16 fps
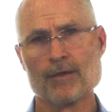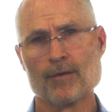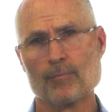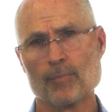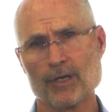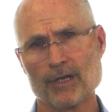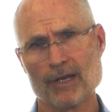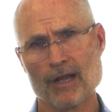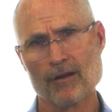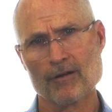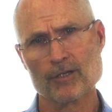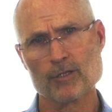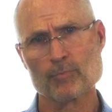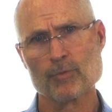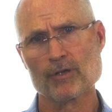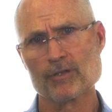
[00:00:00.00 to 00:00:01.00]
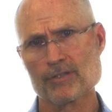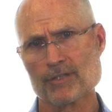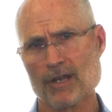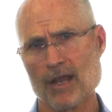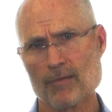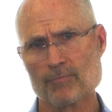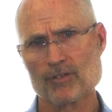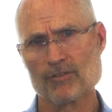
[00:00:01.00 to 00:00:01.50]
But in our experience
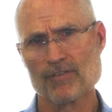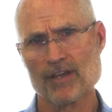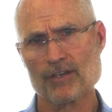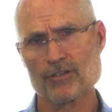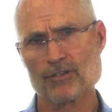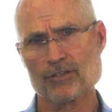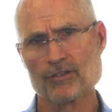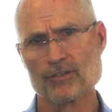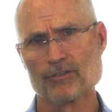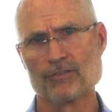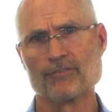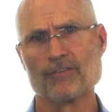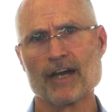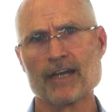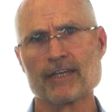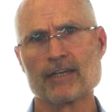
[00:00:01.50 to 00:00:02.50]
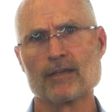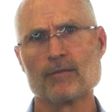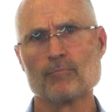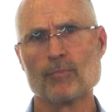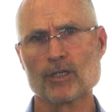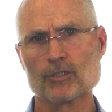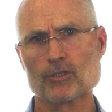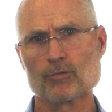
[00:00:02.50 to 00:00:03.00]
and observation, you're dividing a
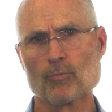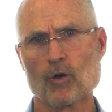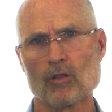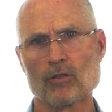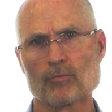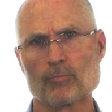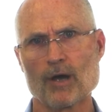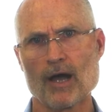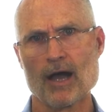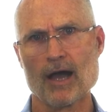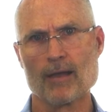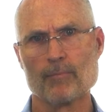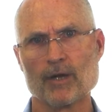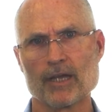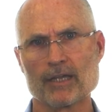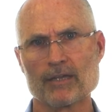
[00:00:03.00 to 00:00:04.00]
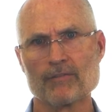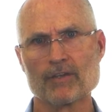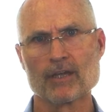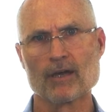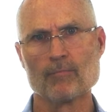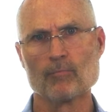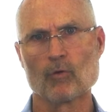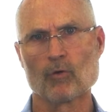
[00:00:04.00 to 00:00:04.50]
much smaller pie by giving
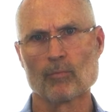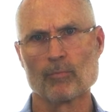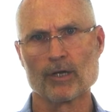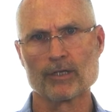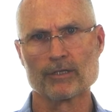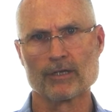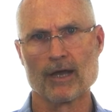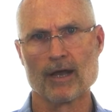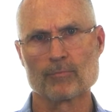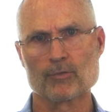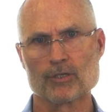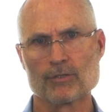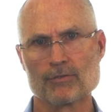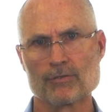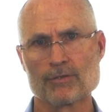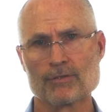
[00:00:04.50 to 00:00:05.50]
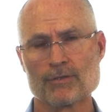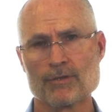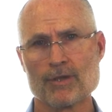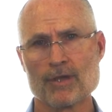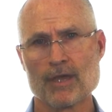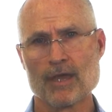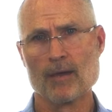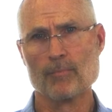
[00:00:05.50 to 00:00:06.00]
up more abundant options
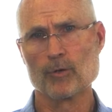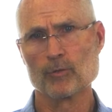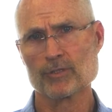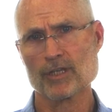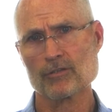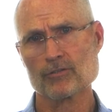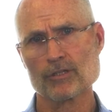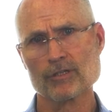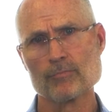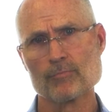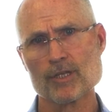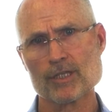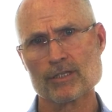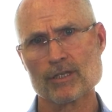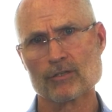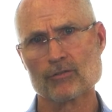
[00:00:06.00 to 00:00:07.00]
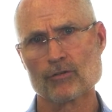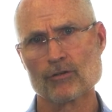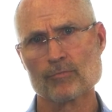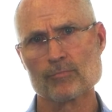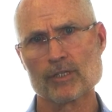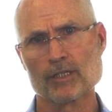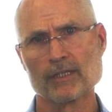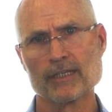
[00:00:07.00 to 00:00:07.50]
and potentially missing
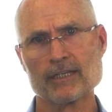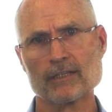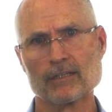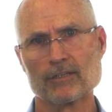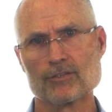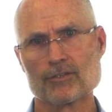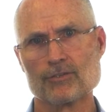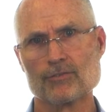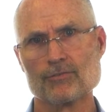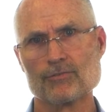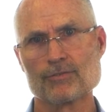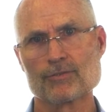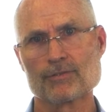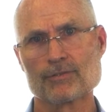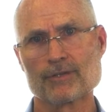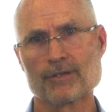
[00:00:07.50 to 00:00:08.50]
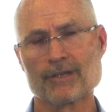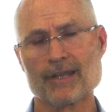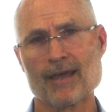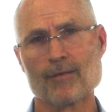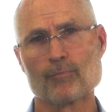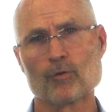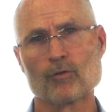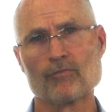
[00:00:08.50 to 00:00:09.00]
terms and legal issues that could
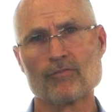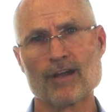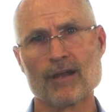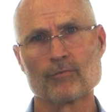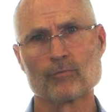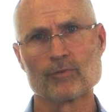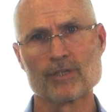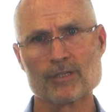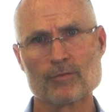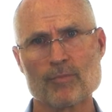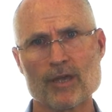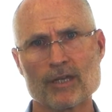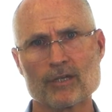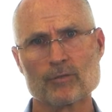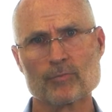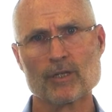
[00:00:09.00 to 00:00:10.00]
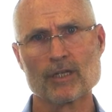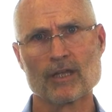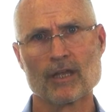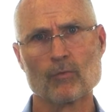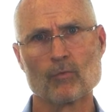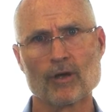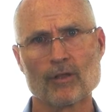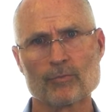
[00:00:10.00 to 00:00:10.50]
have profound risk management
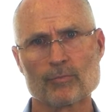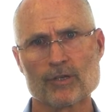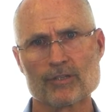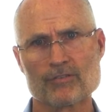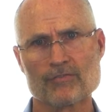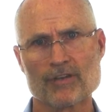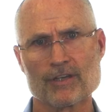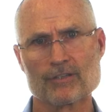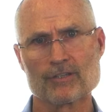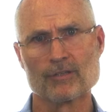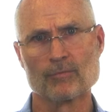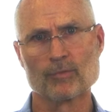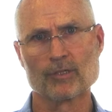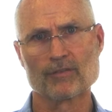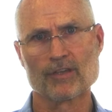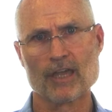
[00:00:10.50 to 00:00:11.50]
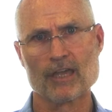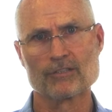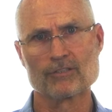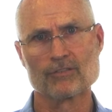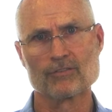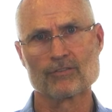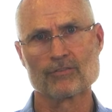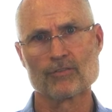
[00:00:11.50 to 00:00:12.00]
and wealth preservation
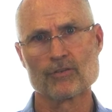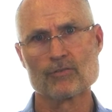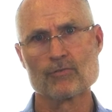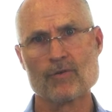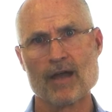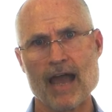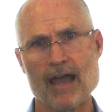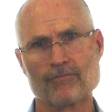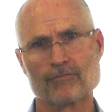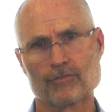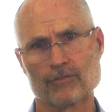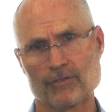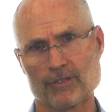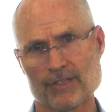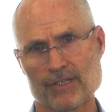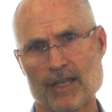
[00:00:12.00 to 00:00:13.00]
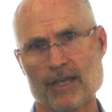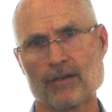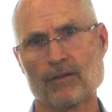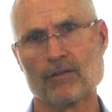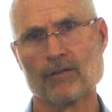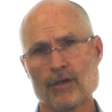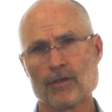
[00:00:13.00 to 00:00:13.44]
implications for you after the sale.